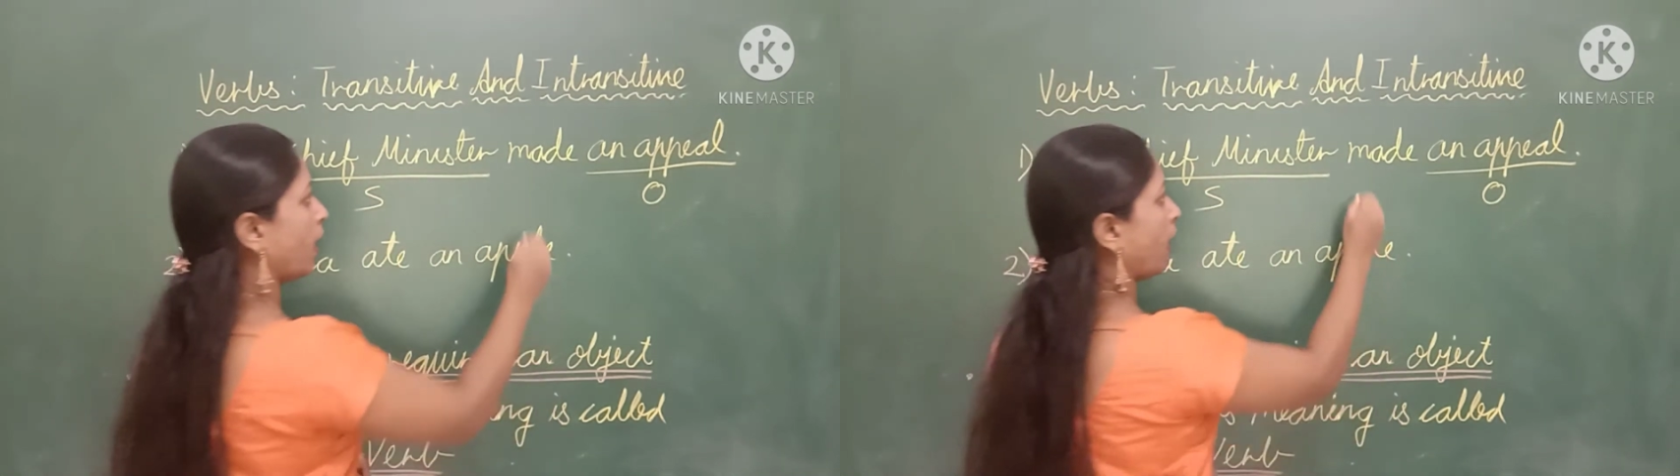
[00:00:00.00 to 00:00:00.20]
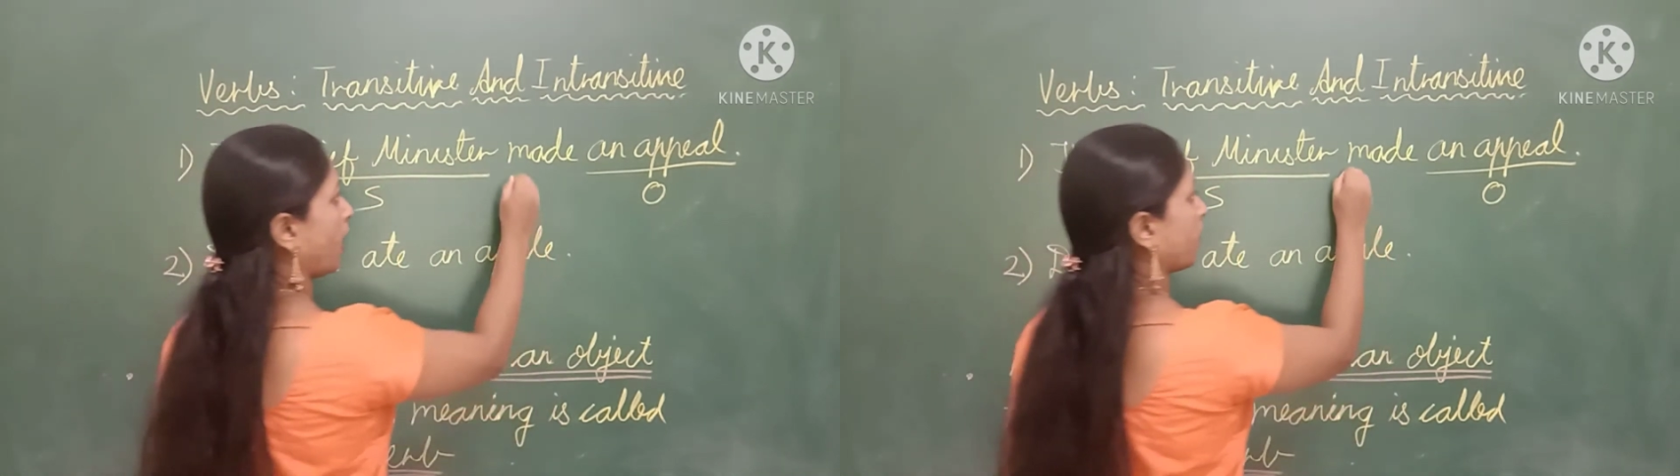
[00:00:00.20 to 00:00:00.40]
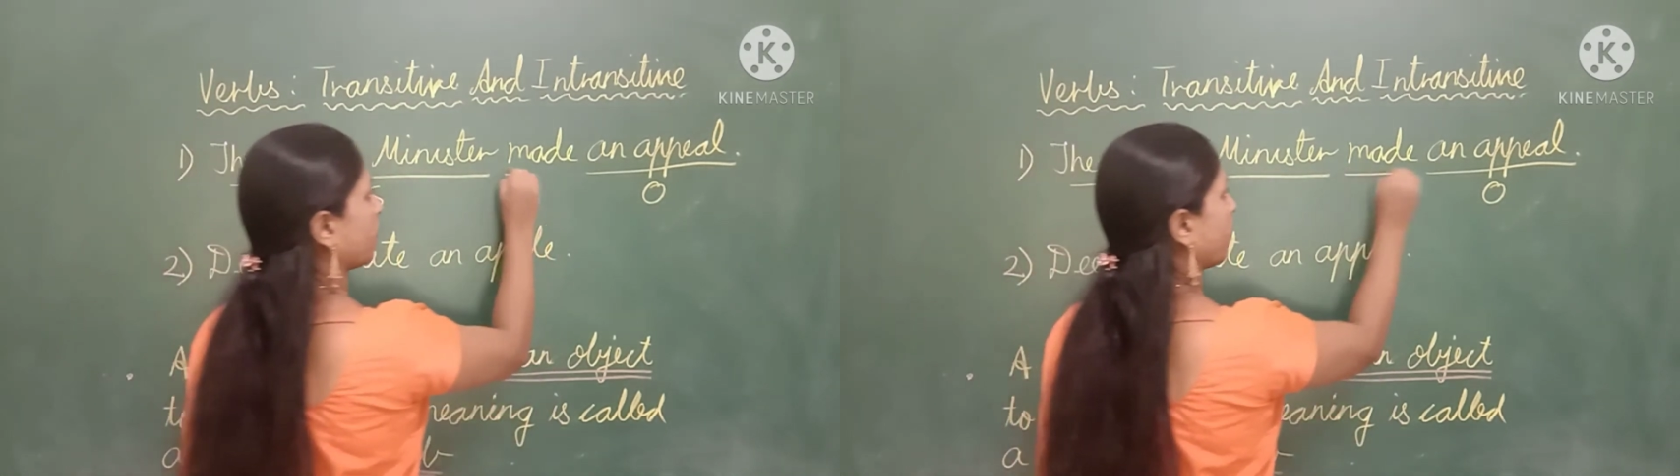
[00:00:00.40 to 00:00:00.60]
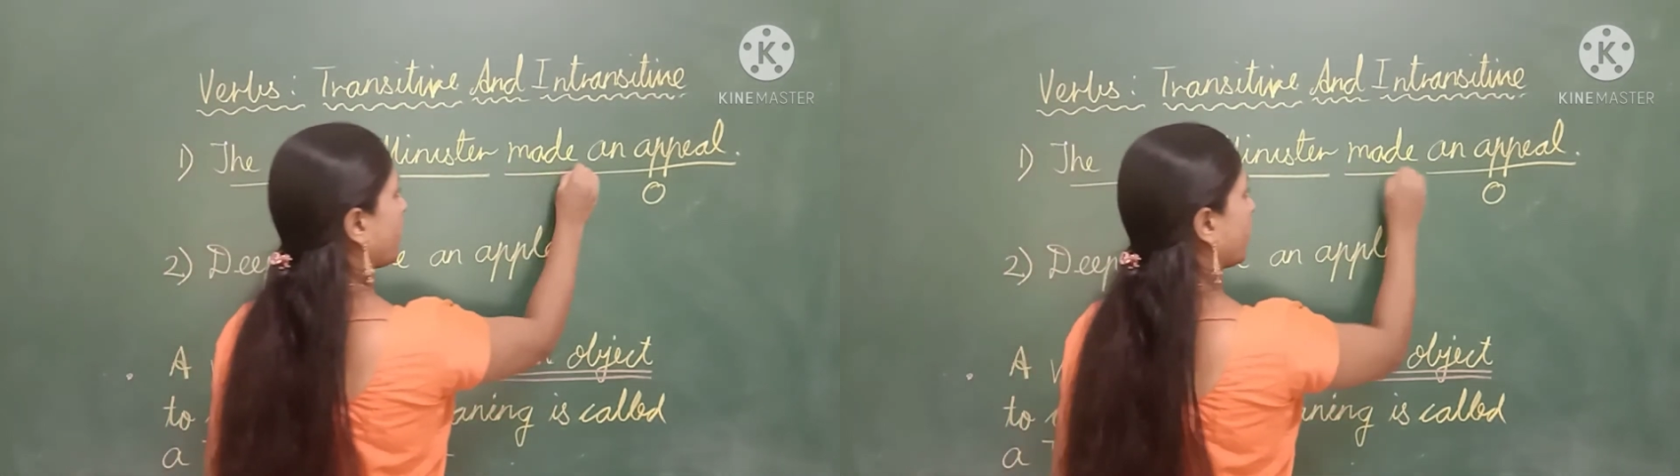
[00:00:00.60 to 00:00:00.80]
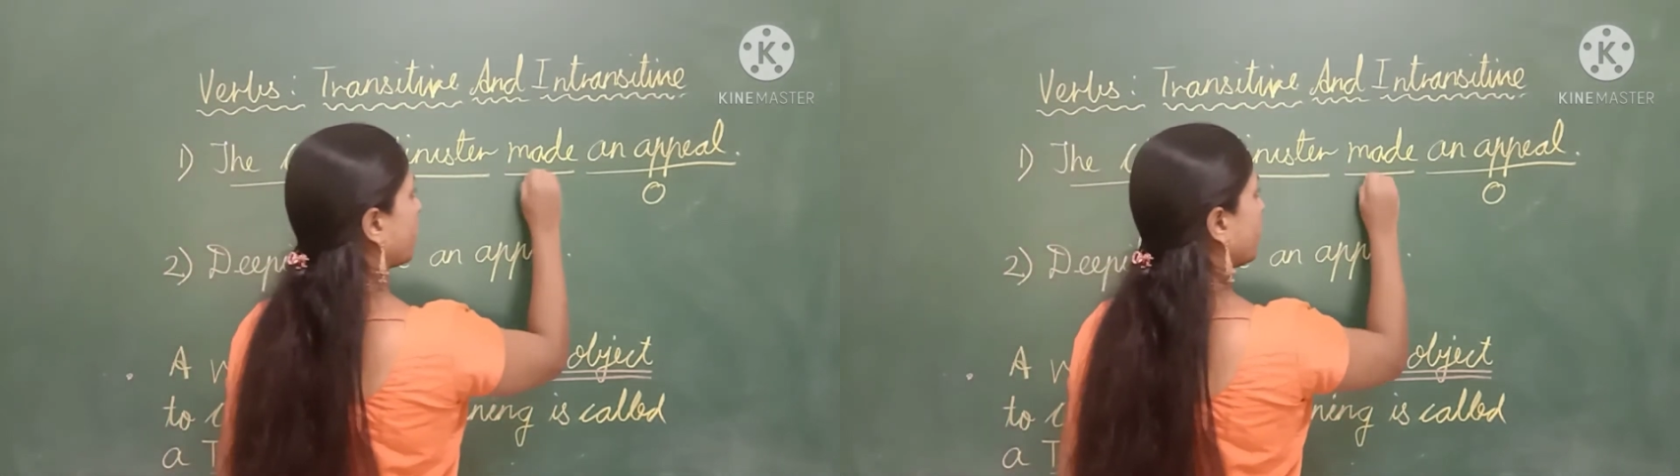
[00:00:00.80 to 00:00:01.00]
and
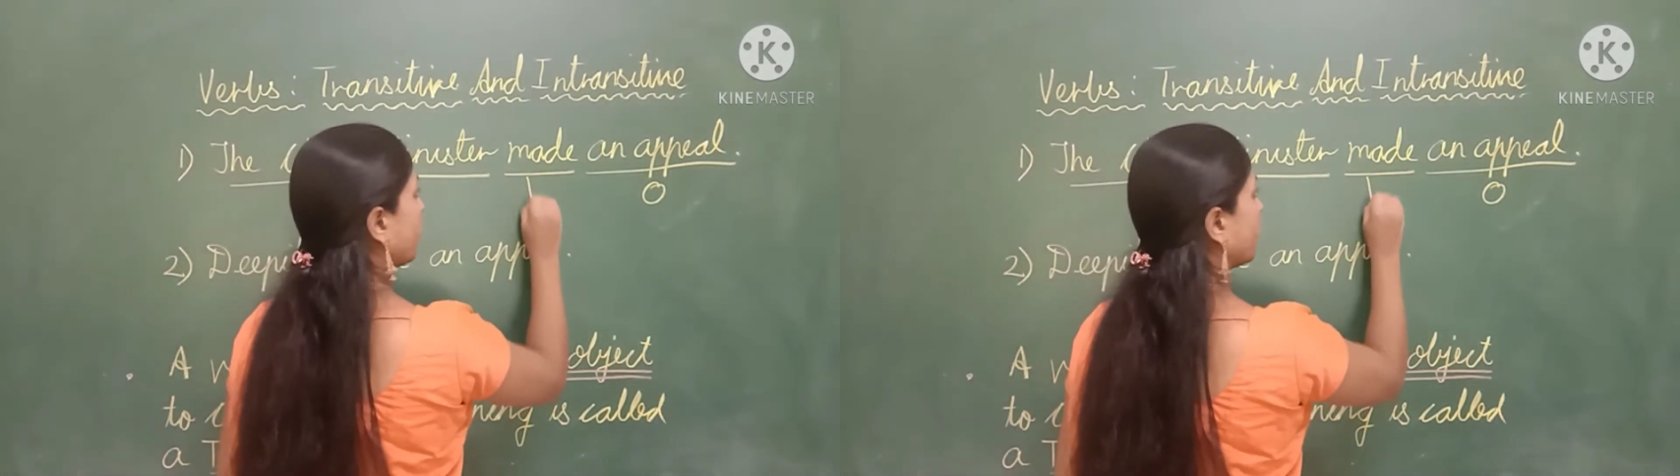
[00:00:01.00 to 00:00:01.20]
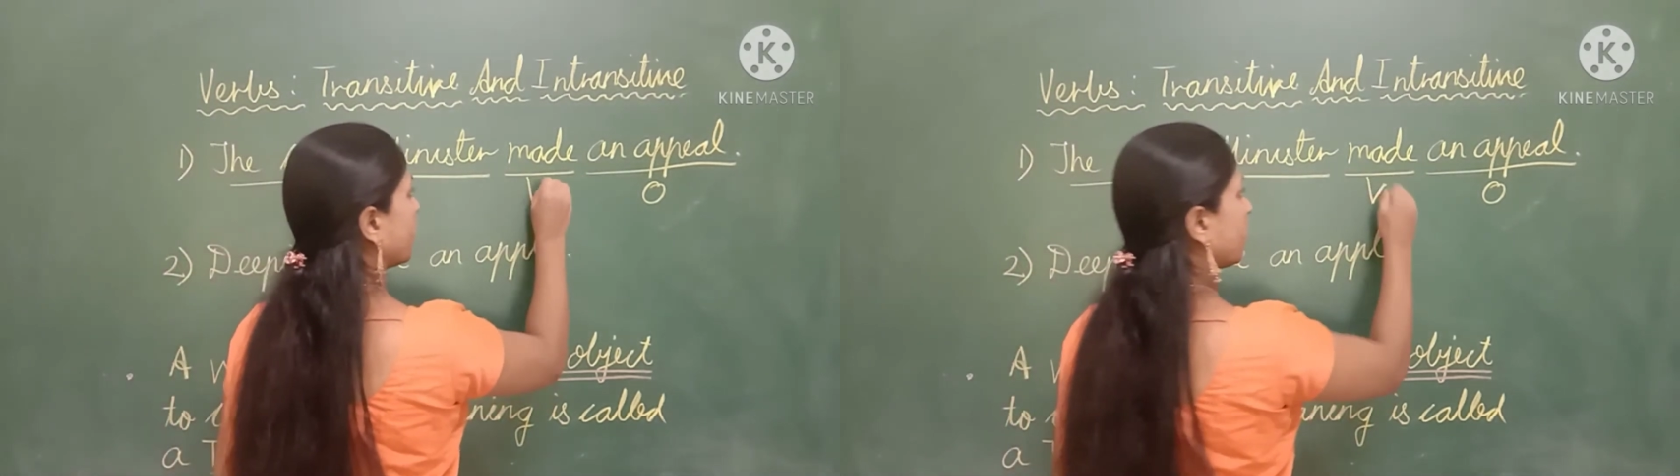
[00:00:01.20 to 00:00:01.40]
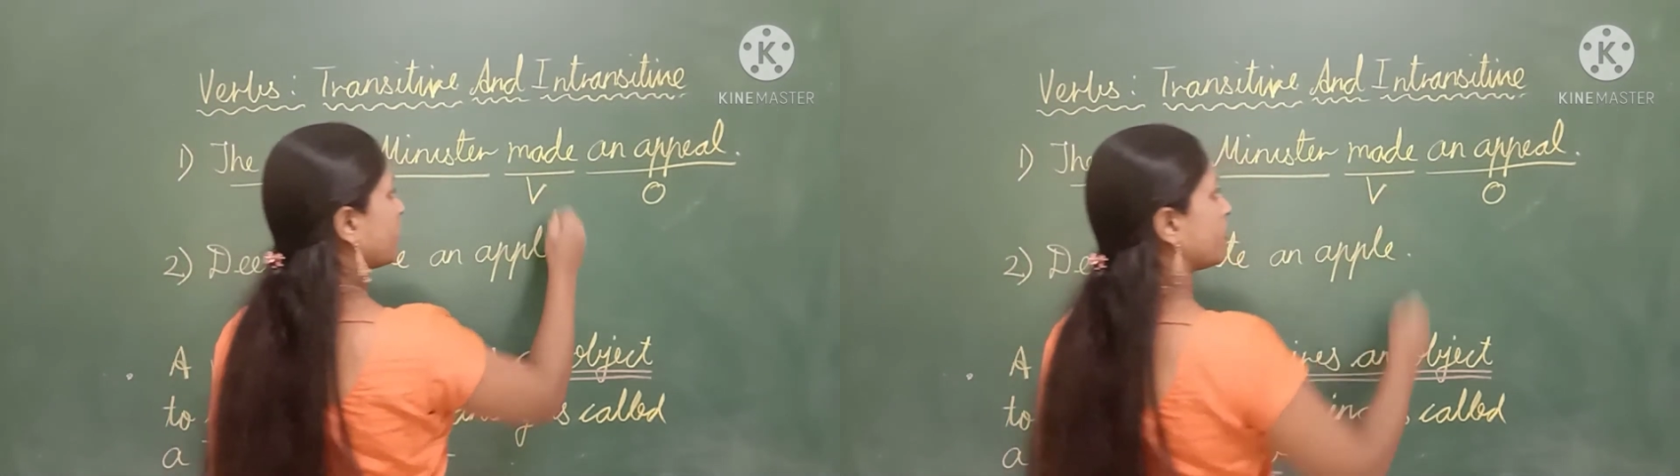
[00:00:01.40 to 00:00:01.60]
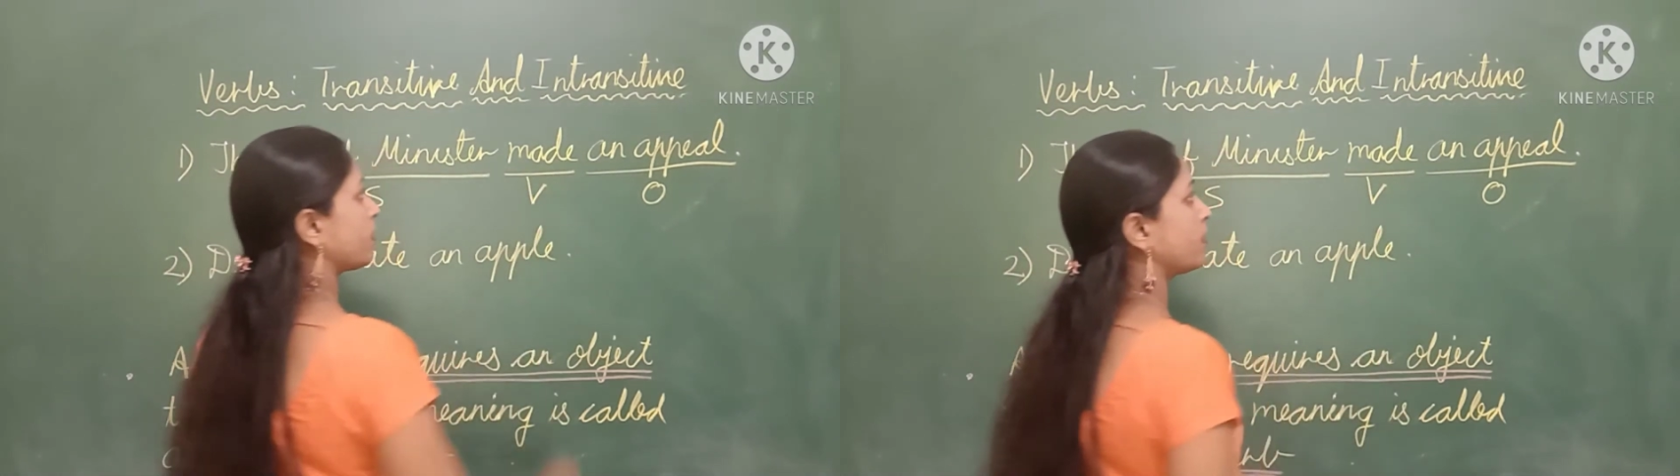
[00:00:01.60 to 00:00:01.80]
made is